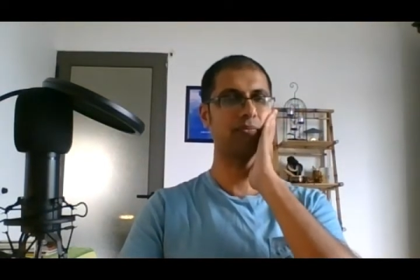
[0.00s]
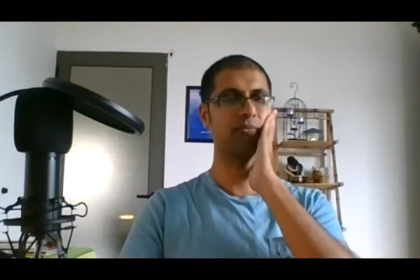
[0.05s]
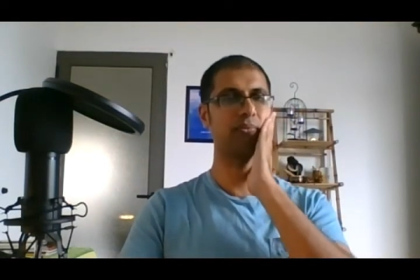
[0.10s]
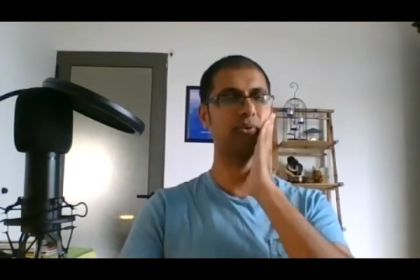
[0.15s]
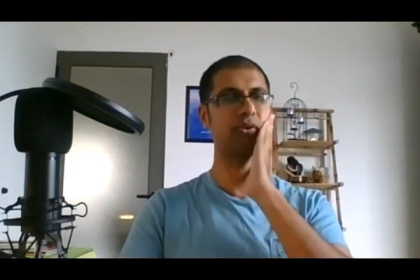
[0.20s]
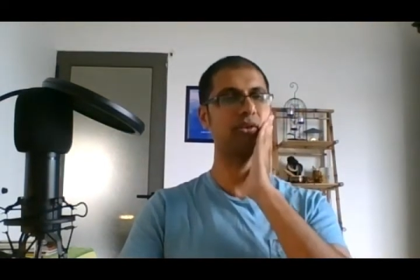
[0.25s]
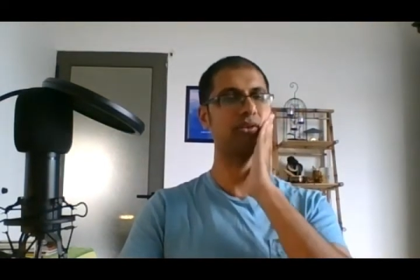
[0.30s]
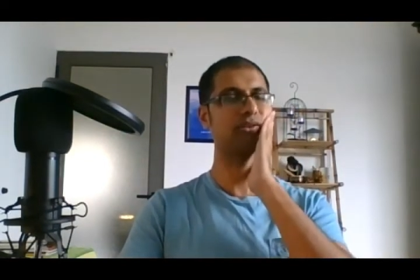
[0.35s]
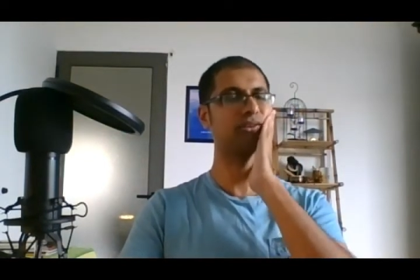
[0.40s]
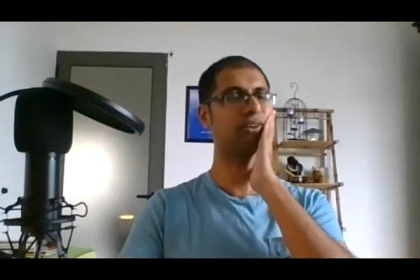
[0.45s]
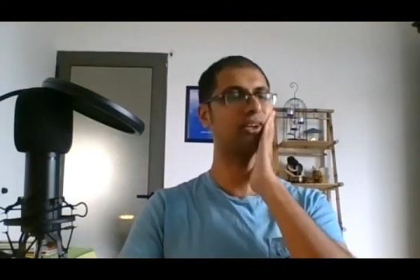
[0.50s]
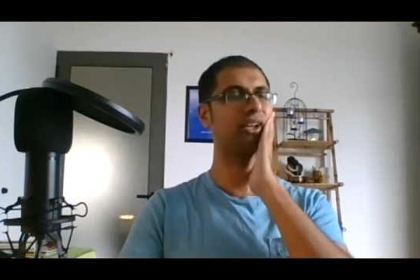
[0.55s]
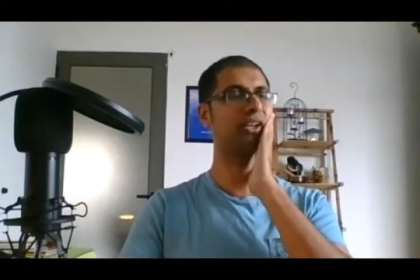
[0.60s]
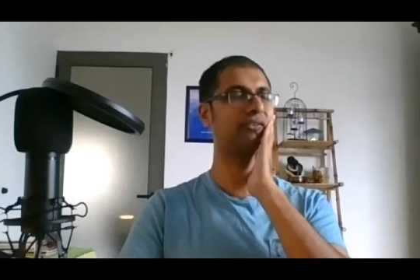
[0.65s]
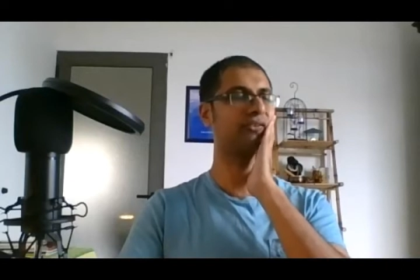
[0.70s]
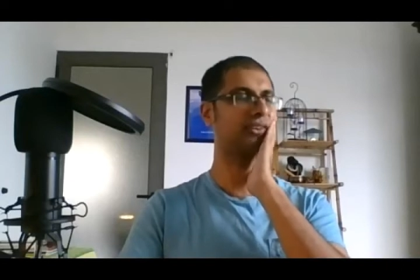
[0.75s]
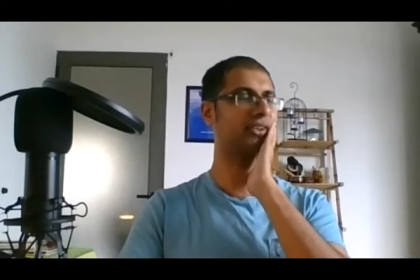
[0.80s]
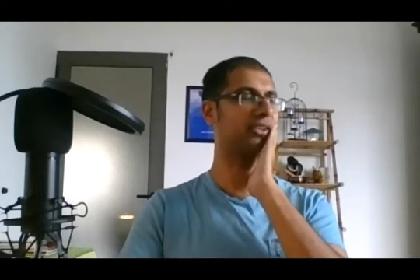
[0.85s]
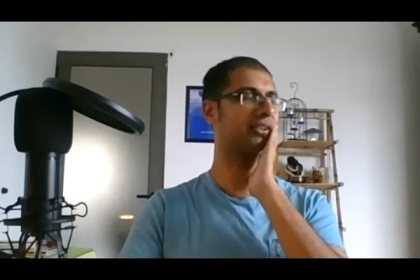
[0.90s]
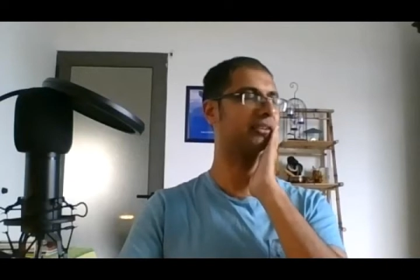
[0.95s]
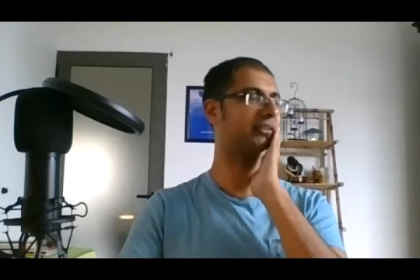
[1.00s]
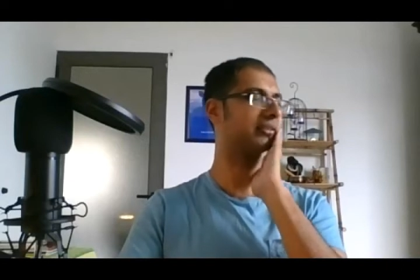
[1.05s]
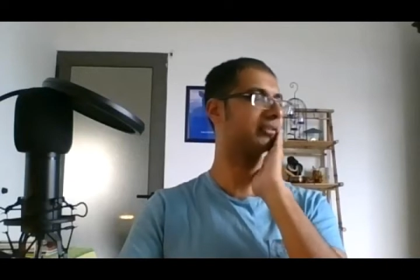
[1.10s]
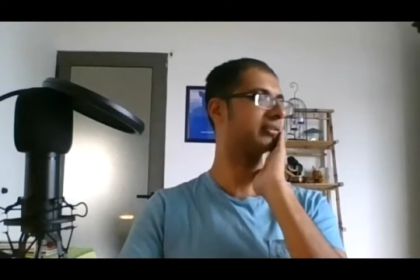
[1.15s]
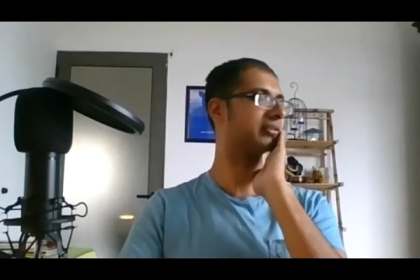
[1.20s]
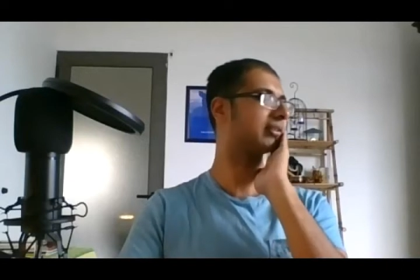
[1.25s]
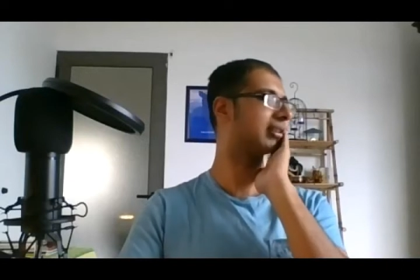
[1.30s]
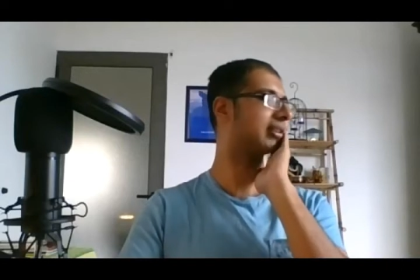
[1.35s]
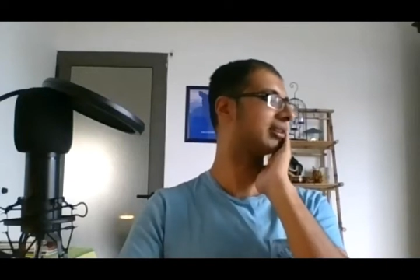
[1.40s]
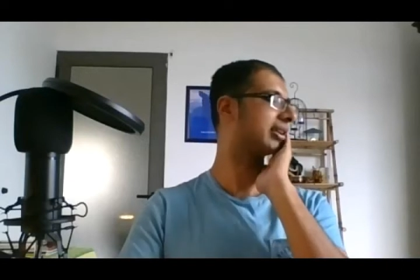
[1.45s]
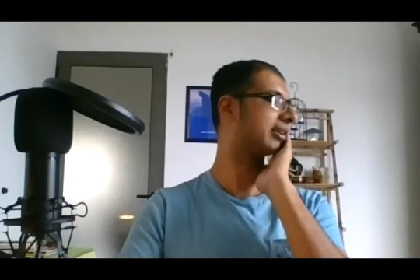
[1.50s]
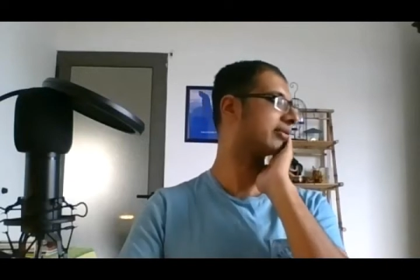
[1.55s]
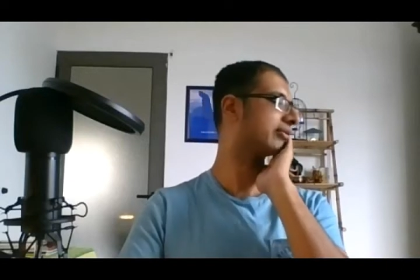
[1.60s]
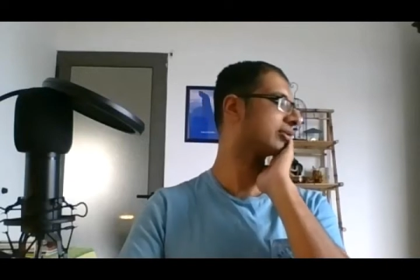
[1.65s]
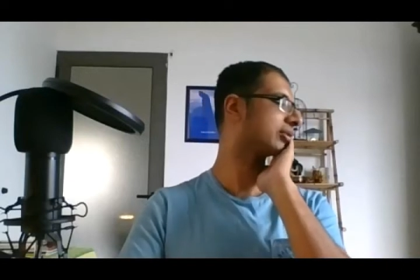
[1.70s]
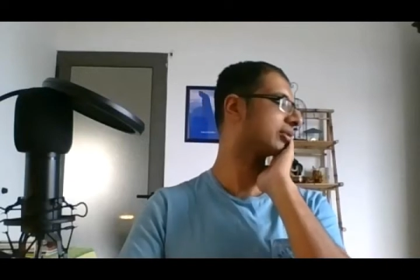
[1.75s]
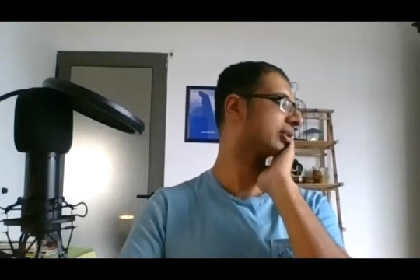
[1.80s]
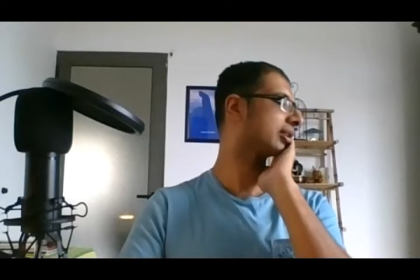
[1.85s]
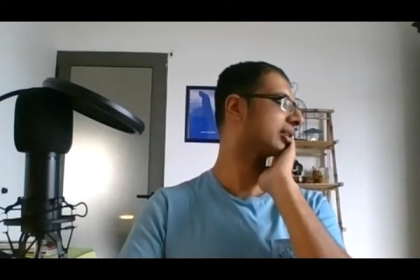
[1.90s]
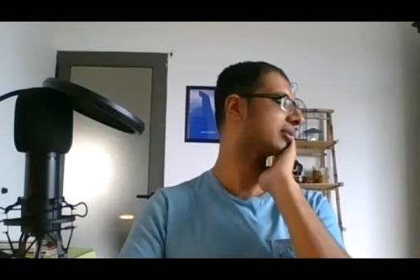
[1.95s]
put your left hand on the
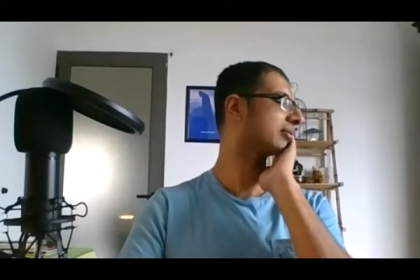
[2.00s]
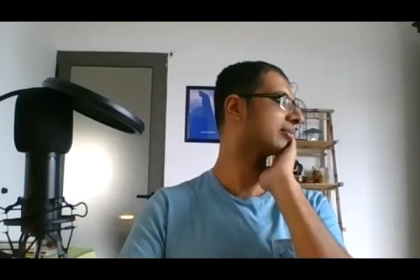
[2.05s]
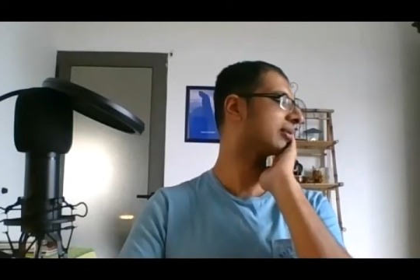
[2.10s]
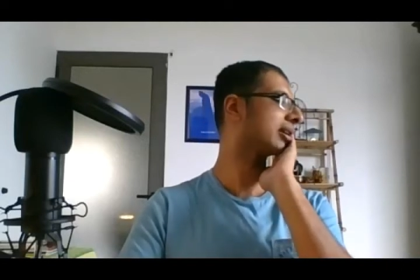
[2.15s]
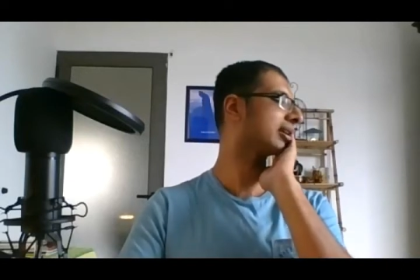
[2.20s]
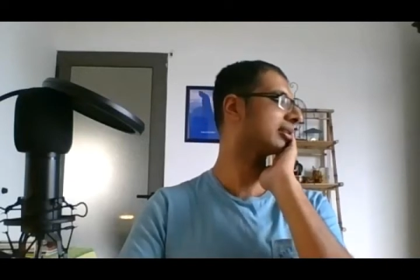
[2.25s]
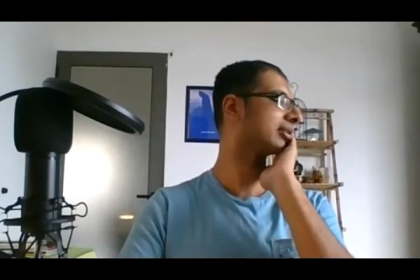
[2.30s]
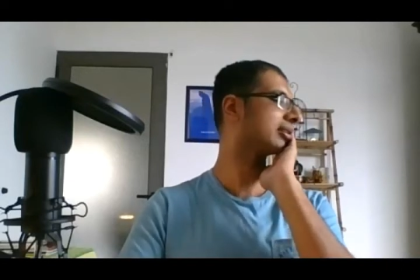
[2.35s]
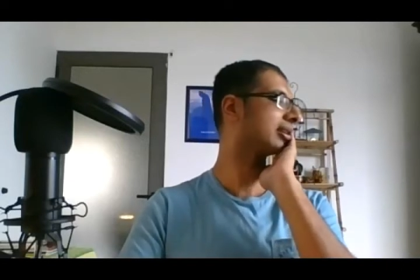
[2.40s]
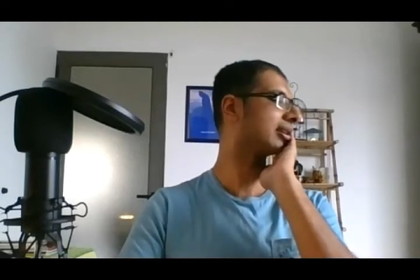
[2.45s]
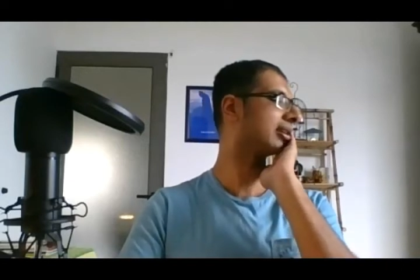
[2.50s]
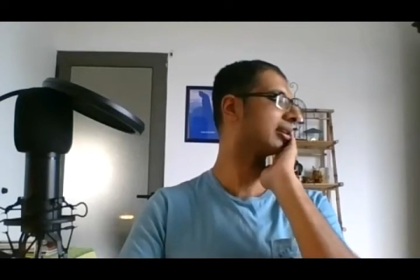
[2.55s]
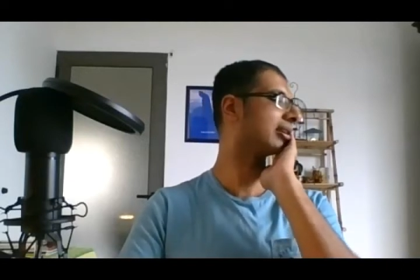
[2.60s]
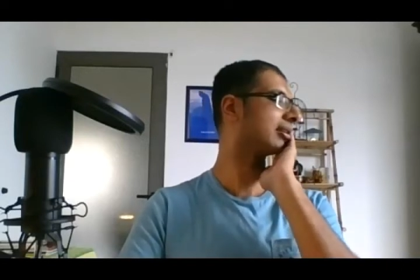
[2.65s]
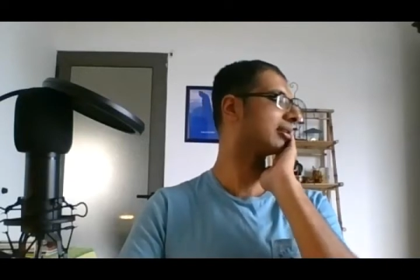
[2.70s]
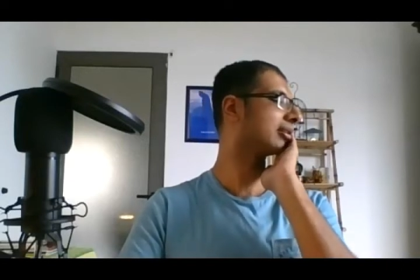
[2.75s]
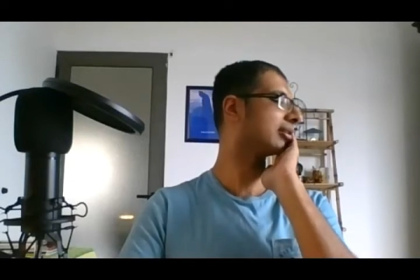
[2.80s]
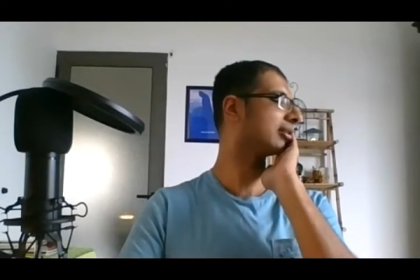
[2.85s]
left cheek right here,